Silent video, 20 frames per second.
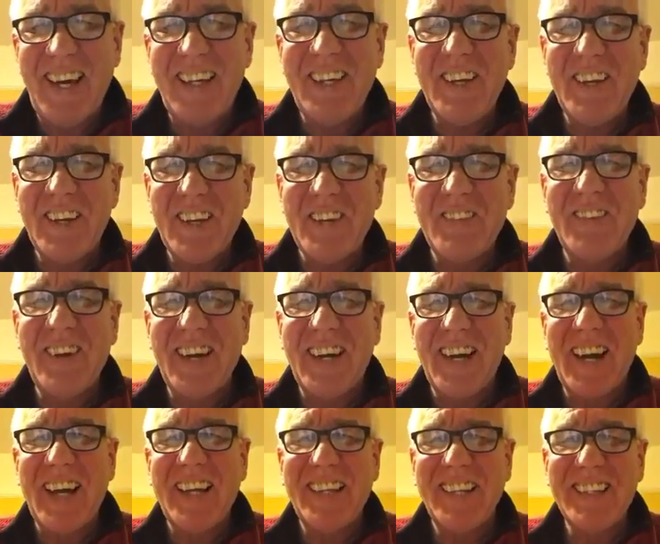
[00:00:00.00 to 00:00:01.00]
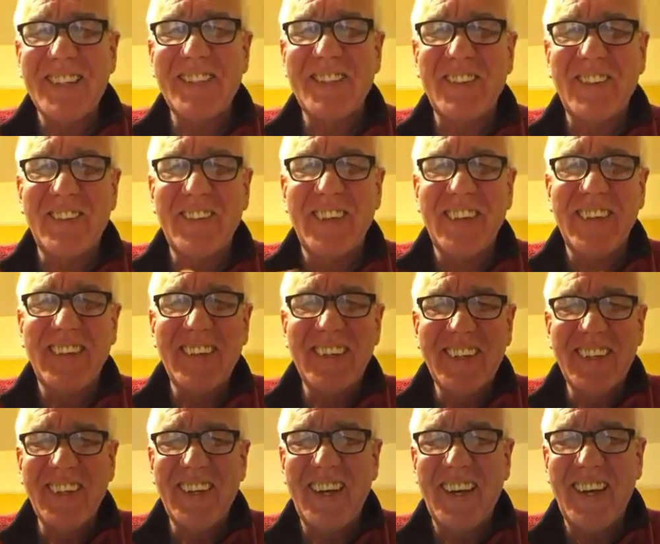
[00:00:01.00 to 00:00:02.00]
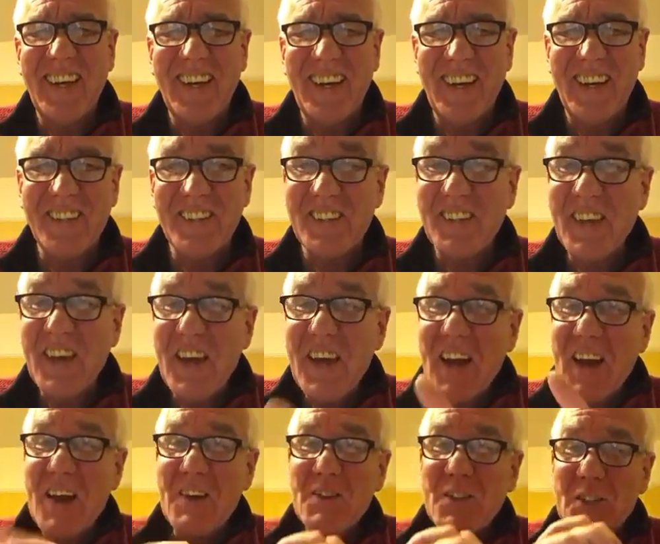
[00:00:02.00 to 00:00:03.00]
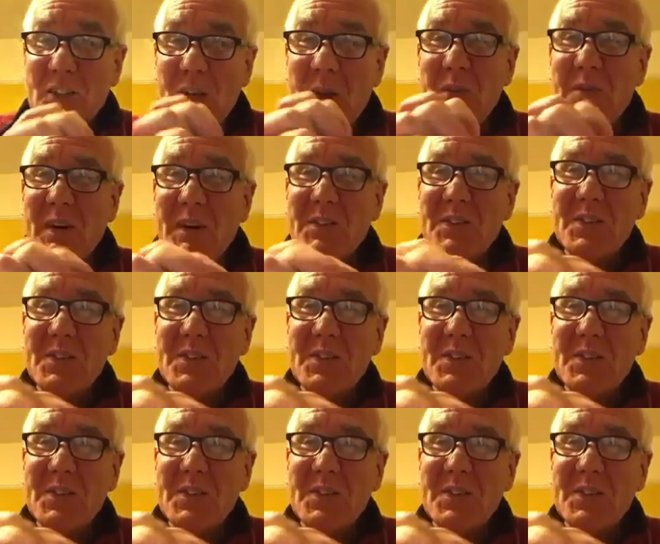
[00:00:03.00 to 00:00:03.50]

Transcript: You're going to wreck Andy's coin. I'll stop.